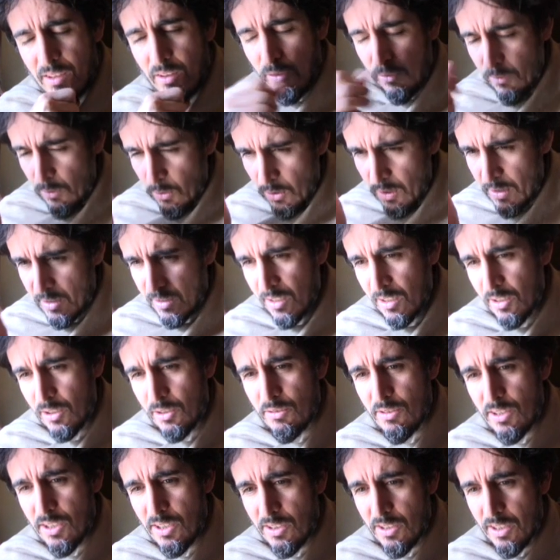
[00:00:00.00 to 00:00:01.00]
Focus on
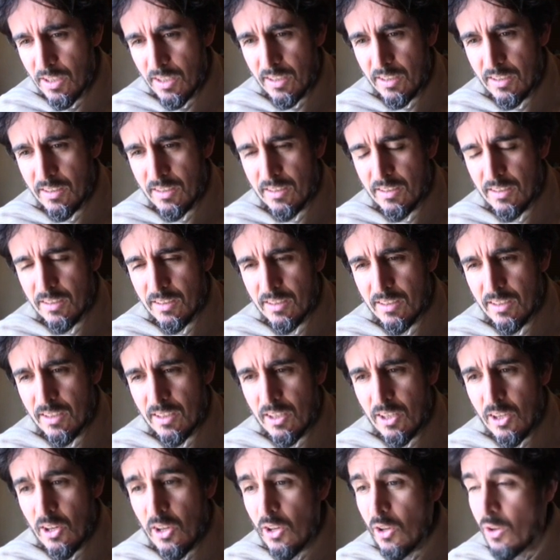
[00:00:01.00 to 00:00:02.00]
Krishna
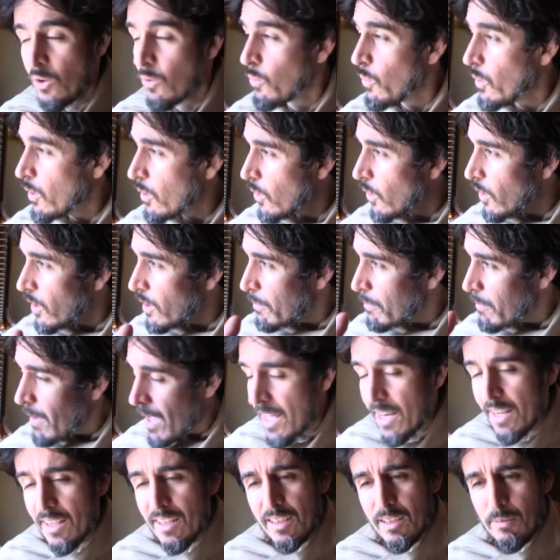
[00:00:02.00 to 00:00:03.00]
will
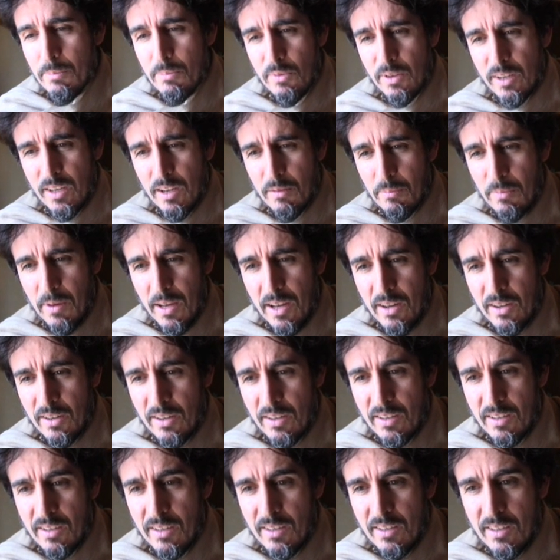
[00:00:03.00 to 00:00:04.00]
automatically bring about
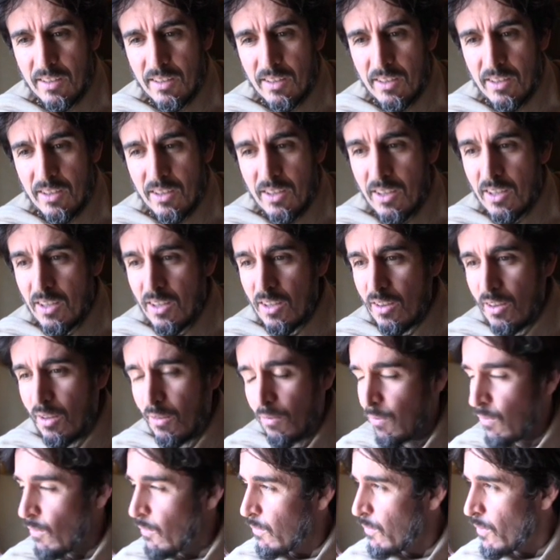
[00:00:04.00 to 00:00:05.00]
the
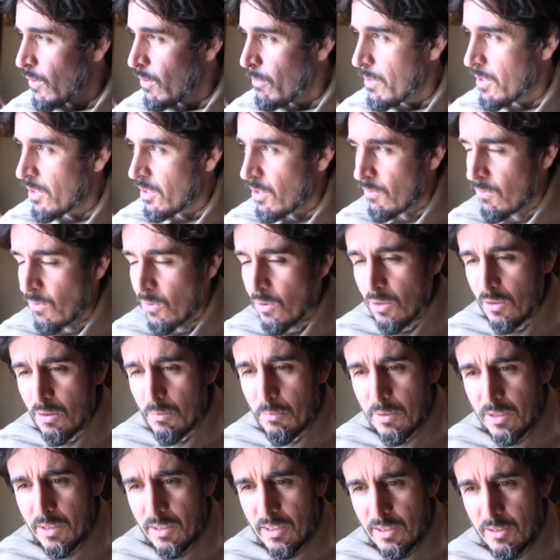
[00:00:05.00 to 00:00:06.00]
fulfillment of all the
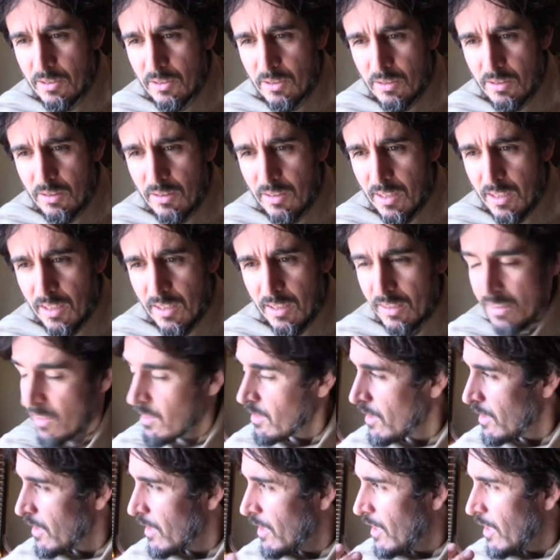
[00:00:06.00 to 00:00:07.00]
material
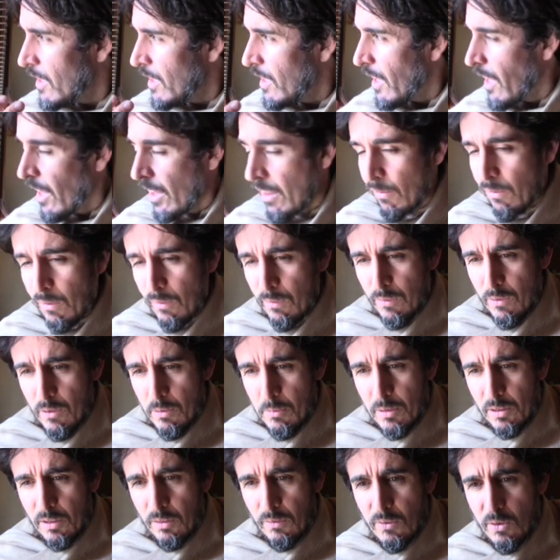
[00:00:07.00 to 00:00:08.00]
things and the
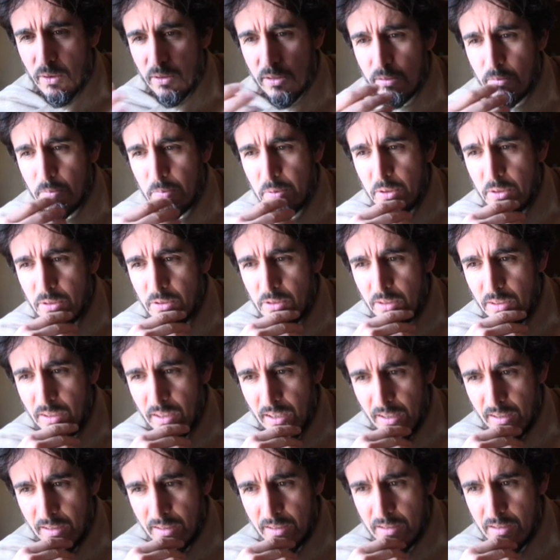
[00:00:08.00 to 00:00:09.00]
fulfillment of all the spiritual
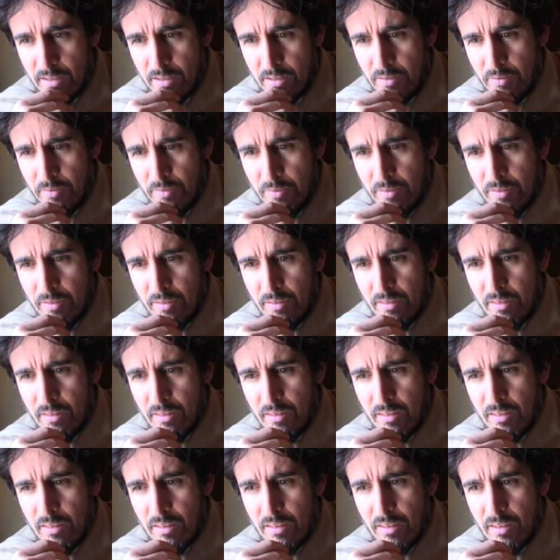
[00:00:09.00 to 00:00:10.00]
knowledge.
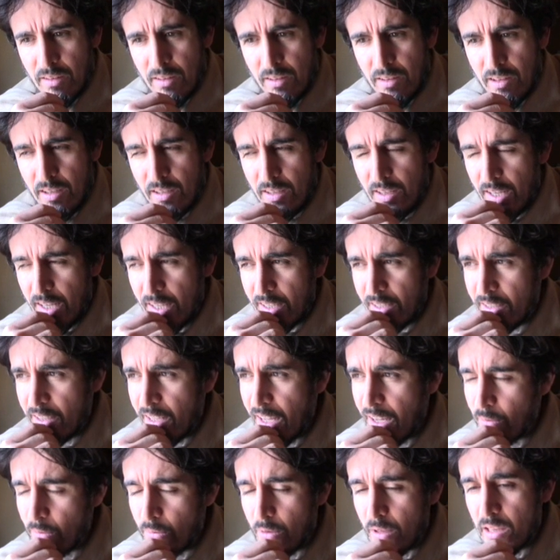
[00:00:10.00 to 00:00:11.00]
It's
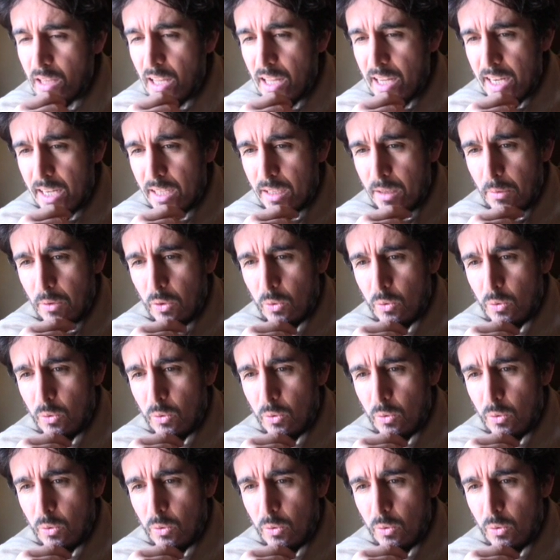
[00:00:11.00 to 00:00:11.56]
not reliant.